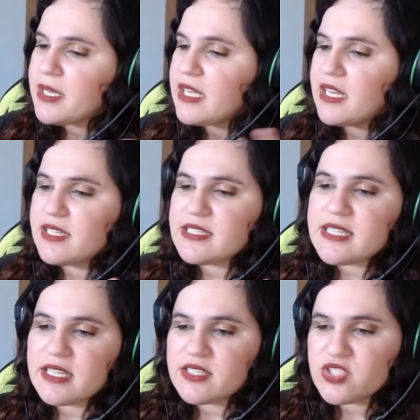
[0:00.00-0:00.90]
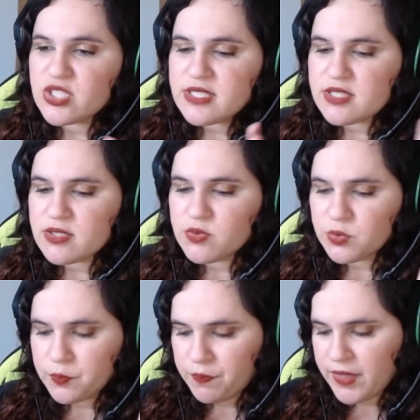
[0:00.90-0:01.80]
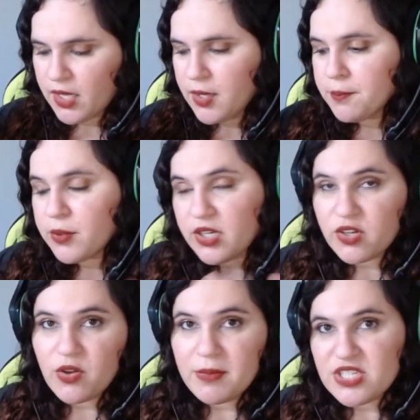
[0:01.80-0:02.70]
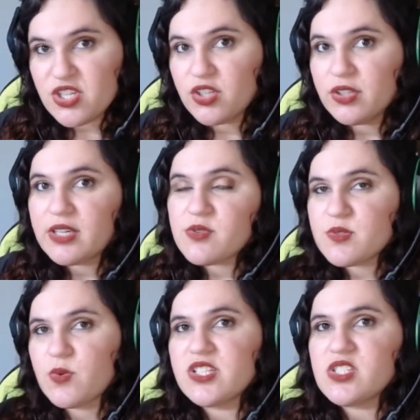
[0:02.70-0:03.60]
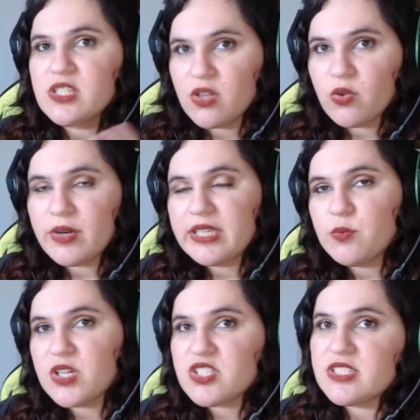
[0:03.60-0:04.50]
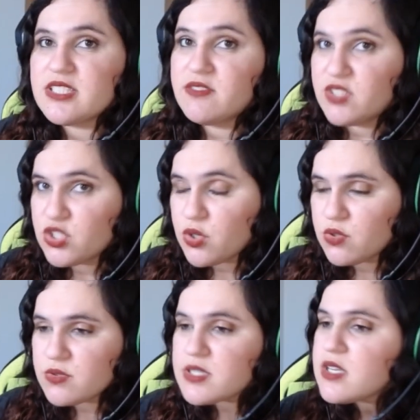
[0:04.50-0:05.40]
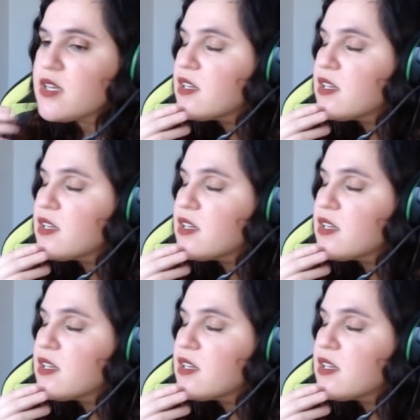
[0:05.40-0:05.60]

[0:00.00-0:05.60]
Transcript: And then I decided just to put it on my channel that I was already watching TV shows.